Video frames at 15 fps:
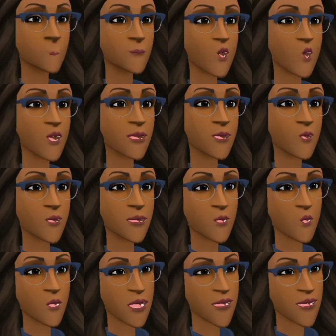You don't
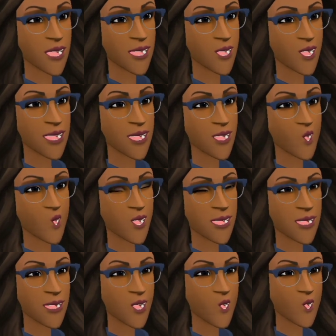know David the way you
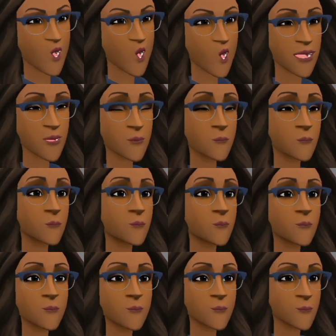think you do.
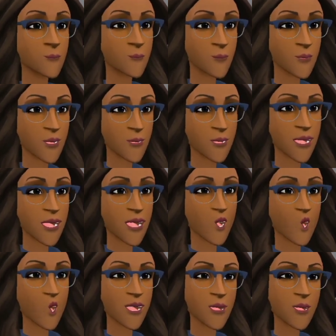And he's
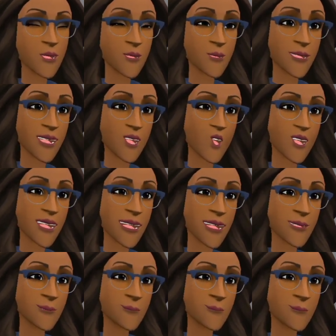not an
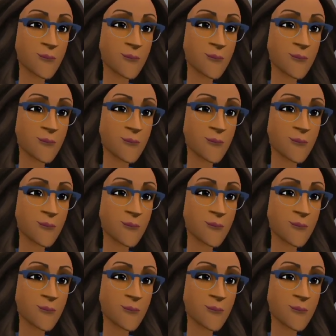alcoholic,